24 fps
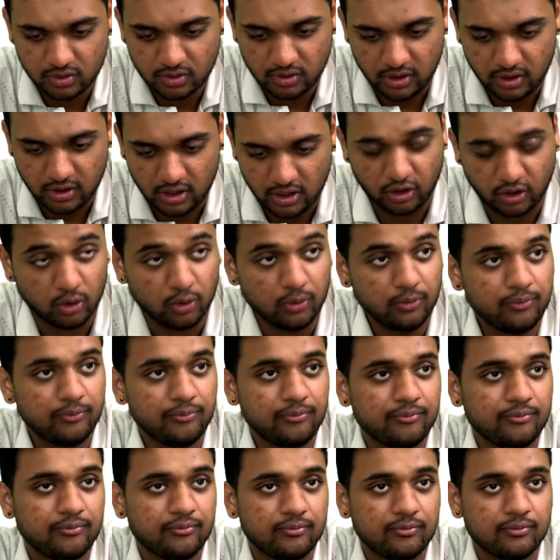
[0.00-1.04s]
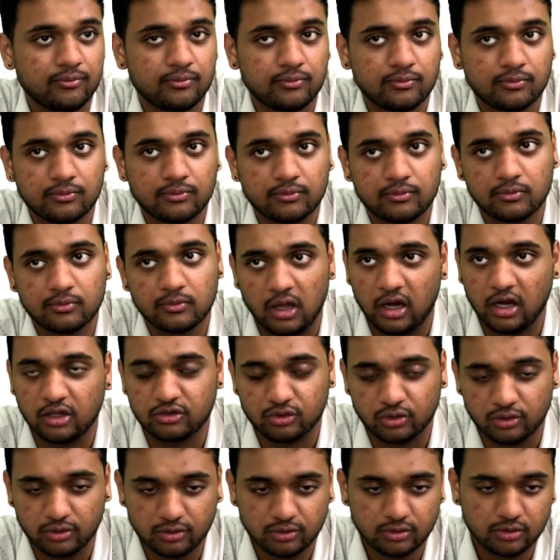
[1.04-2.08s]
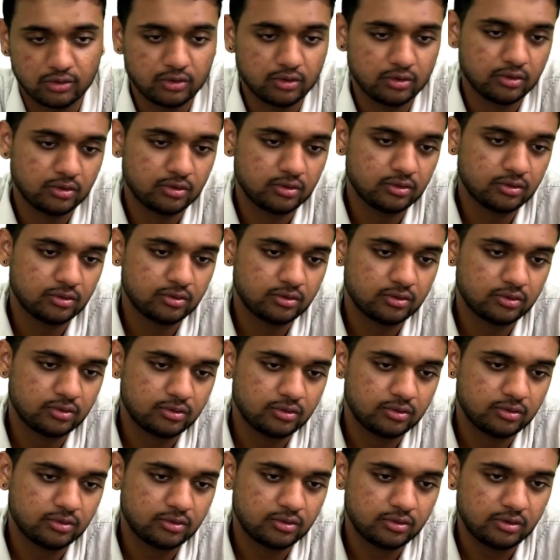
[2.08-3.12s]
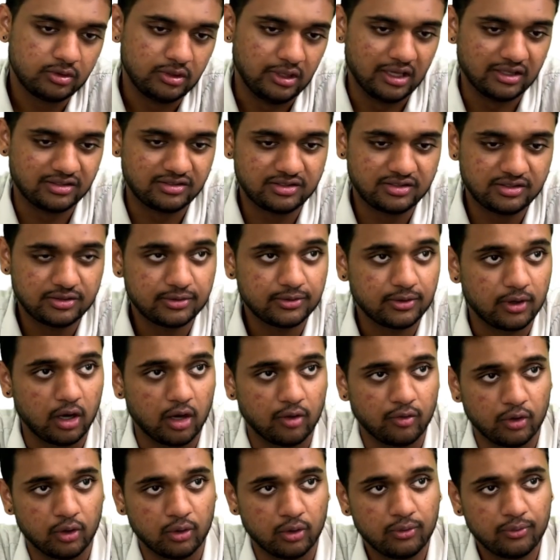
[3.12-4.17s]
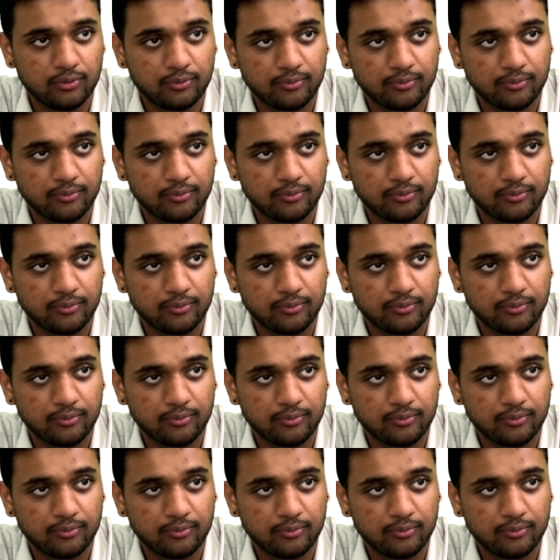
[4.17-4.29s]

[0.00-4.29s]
Yes or no? Understood? Yes, all of you.